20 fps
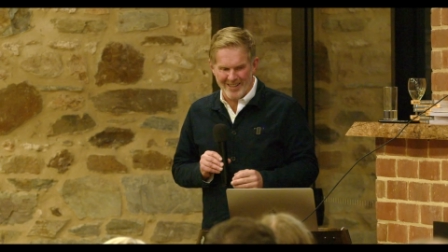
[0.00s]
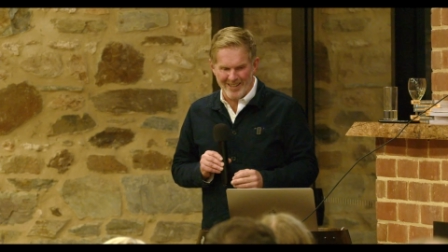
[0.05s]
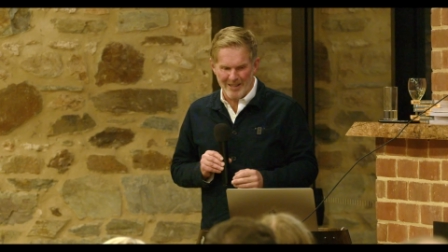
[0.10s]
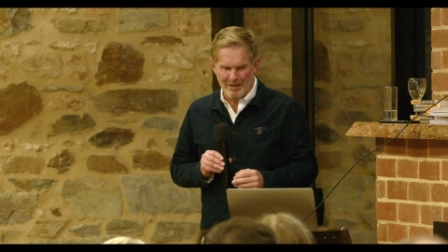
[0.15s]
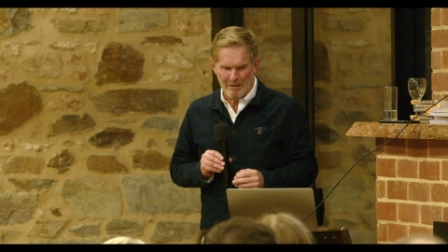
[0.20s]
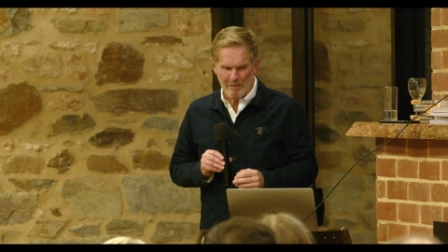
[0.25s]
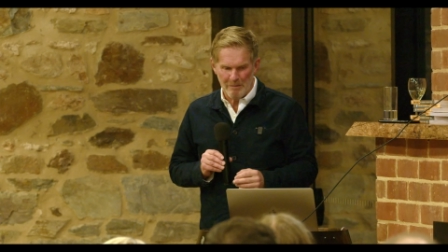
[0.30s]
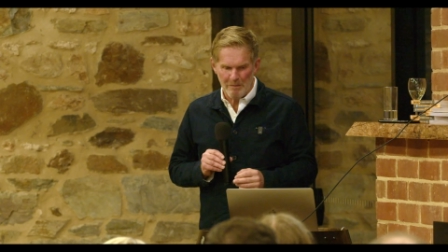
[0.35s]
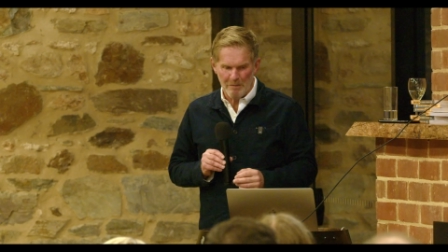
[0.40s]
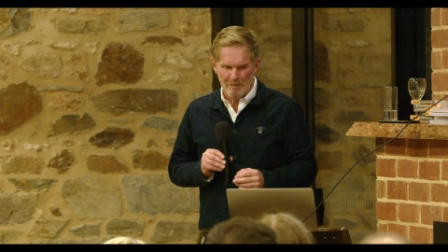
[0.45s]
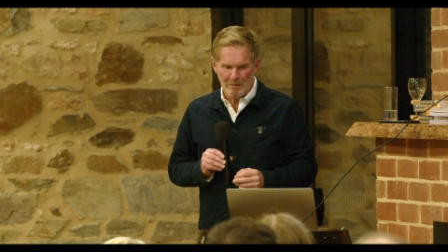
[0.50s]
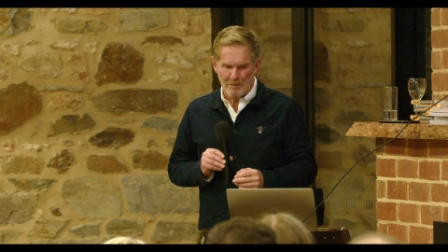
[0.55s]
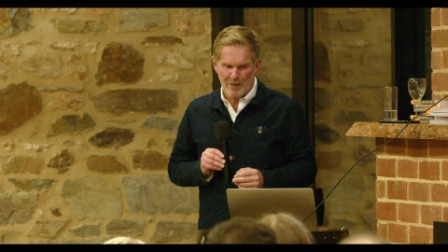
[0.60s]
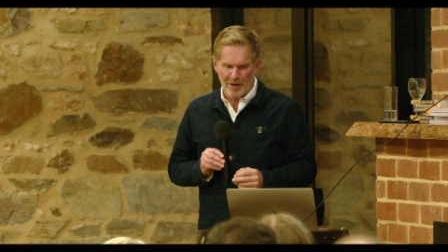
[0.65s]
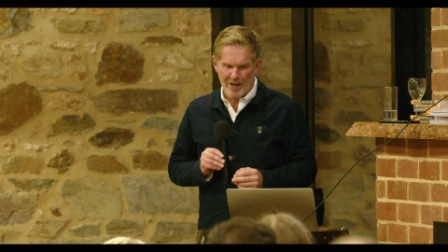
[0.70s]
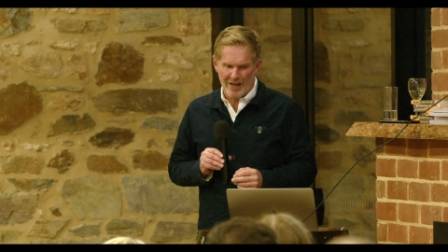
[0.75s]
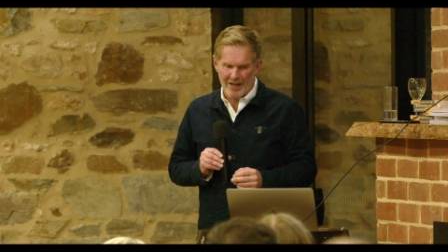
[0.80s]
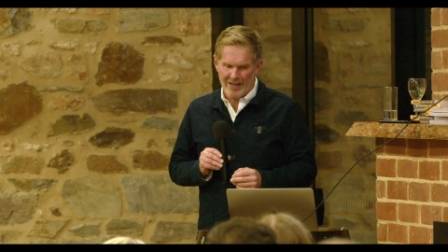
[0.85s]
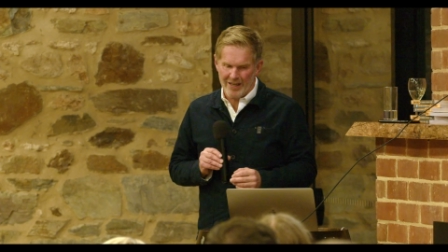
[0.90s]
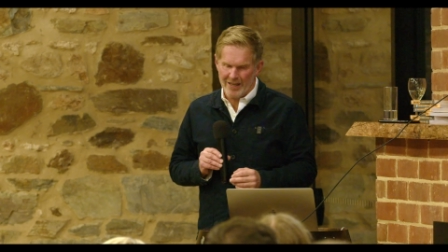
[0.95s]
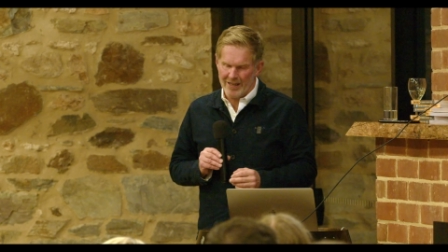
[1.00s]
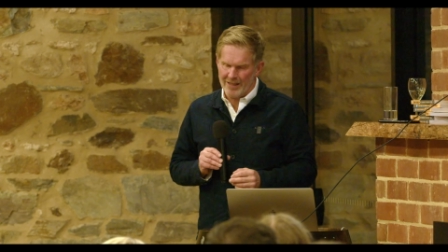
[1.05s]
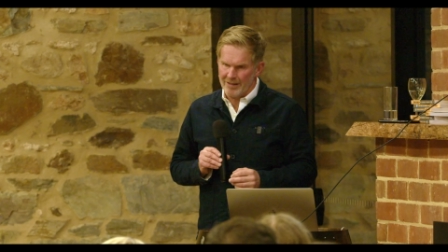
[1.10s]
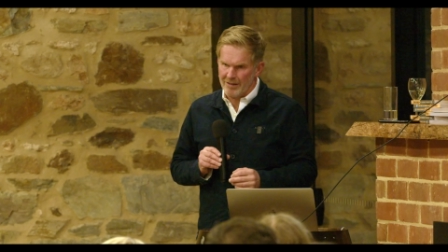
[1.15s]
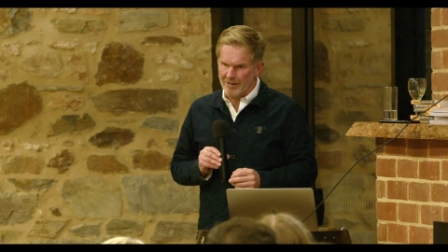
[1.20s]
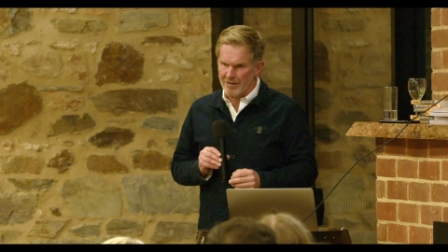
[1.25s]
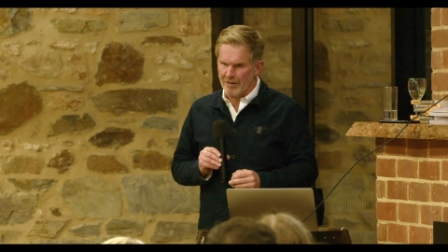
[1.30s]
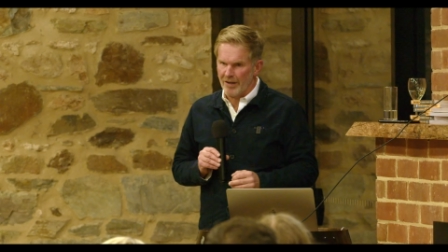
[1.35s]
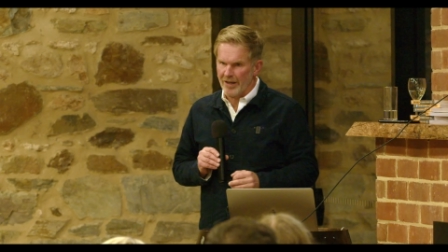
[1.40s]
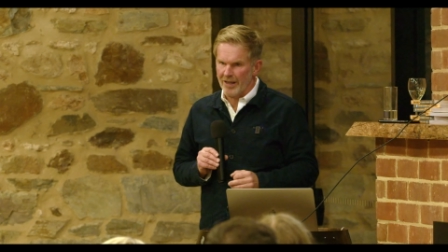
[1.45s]
Um, and
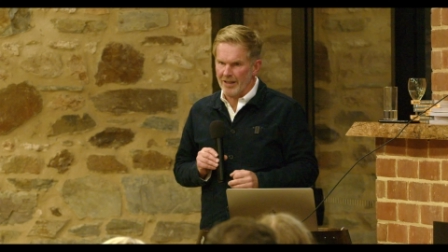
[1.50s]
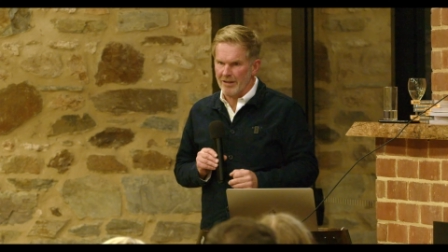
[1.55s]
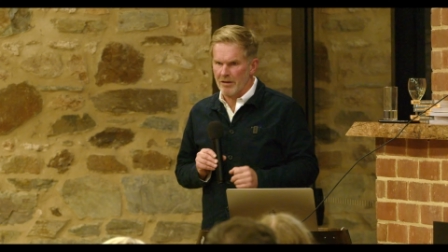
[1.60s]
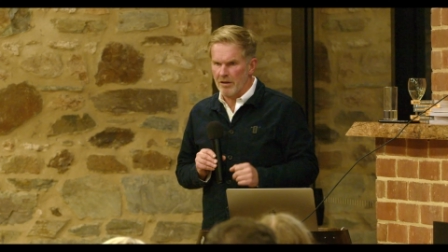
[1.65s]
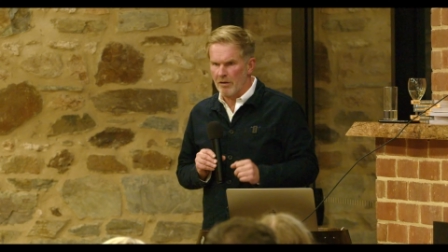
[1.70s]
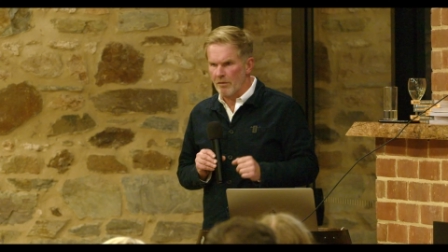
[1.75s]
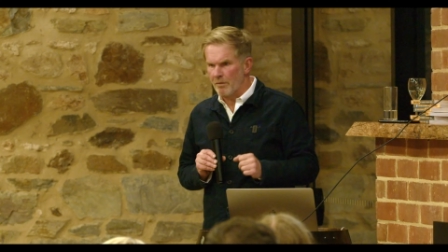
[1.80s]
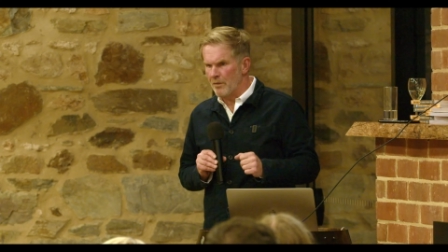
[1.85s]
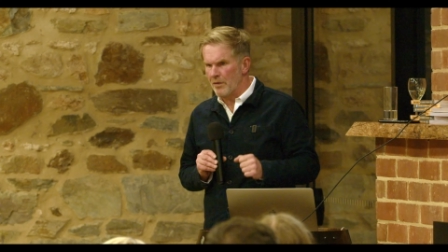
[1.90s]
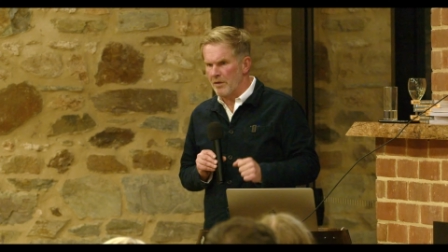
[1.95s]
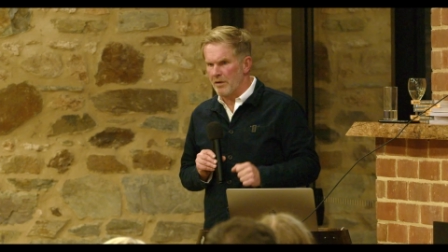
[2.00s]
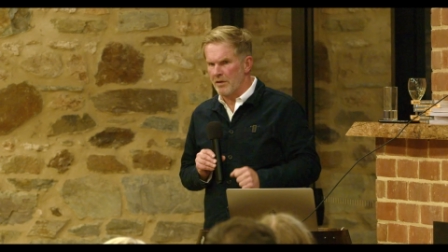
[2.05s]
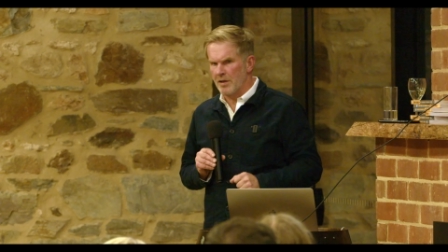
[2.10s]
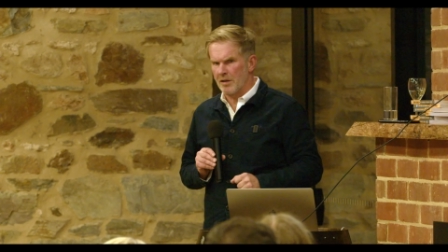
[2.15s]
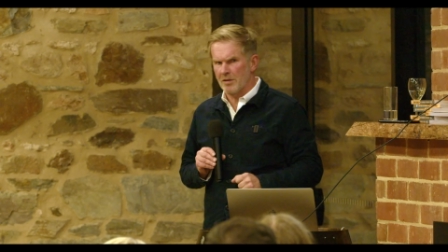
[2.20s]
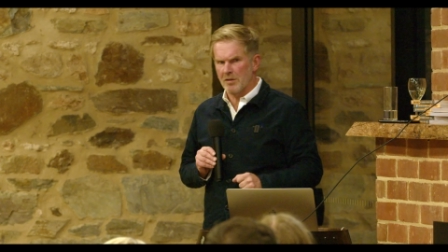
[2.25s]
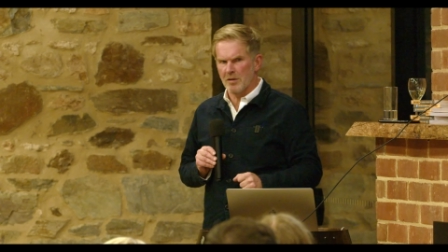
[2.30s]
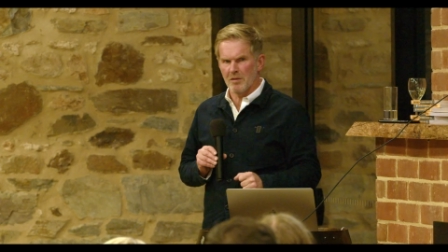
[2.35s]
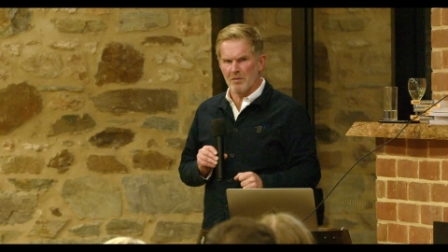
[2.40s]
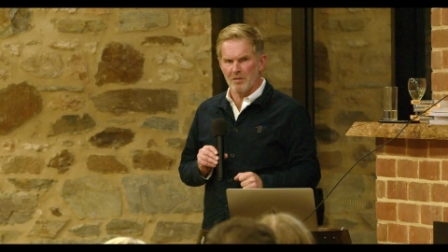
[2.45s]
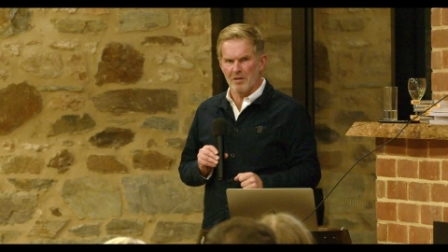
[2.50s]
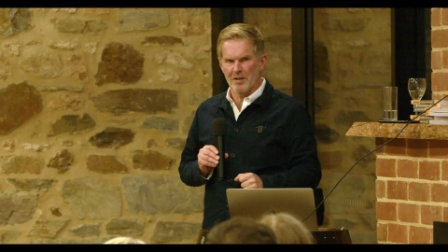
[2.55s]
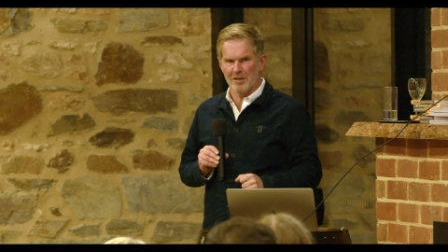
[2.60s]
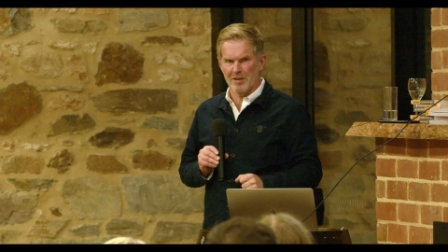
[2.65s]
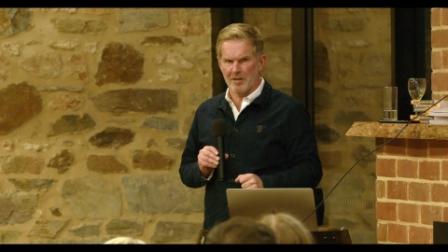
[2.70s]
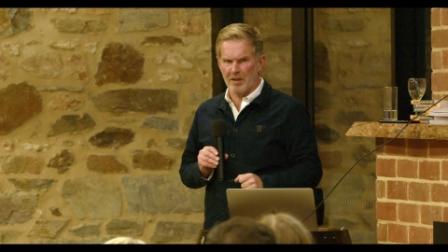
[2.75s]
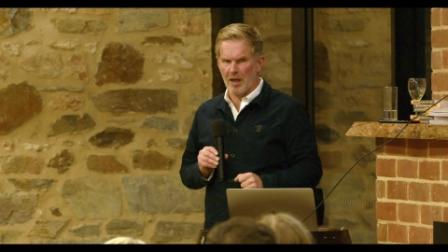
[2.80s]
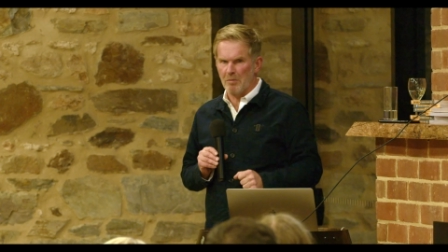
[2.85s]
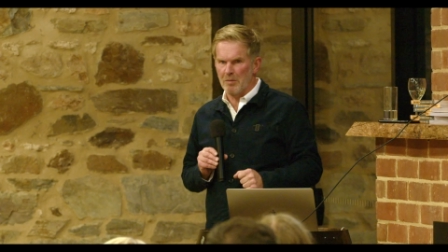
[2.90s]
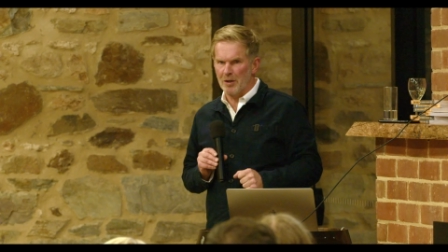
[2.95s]
it's like they're, they're, they're,
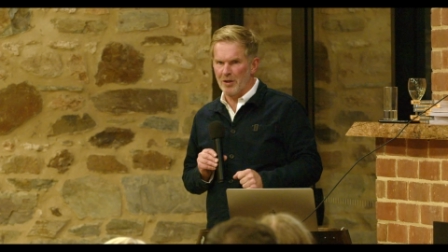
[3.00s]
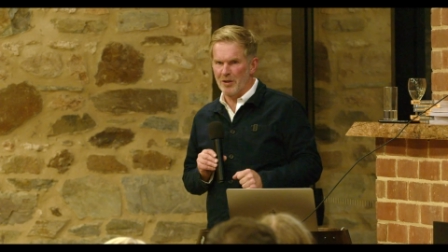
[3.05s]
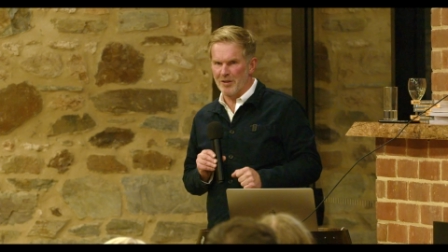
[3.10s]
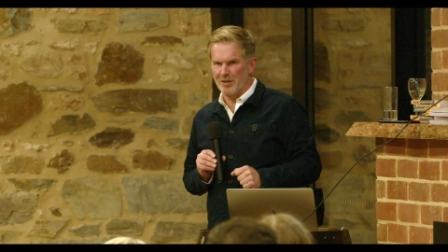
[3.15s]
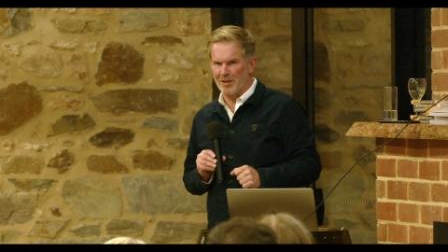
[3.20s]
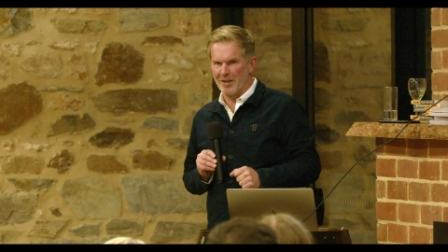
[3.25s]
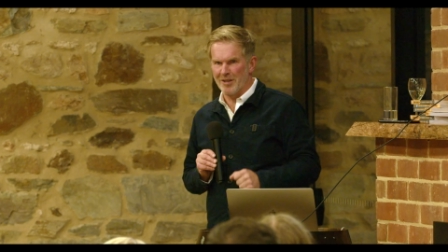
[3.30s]
scamming us.